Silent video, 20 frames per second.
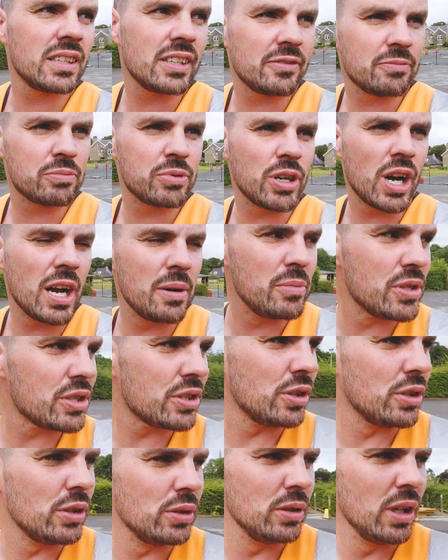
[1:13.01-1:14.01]
Cliff Primary
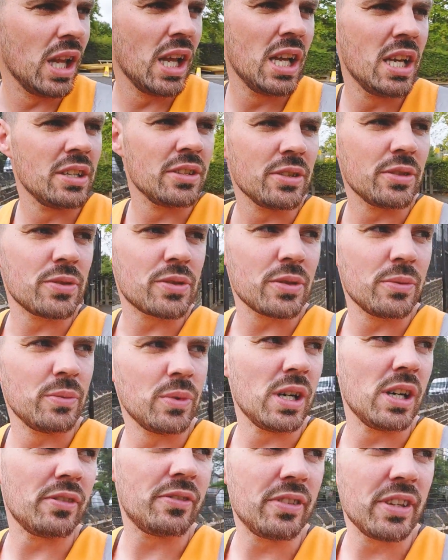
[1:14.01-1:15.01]
School, doing
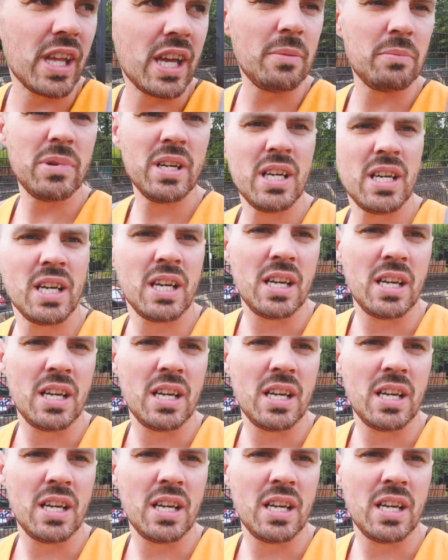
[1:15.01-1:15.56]
some work for them.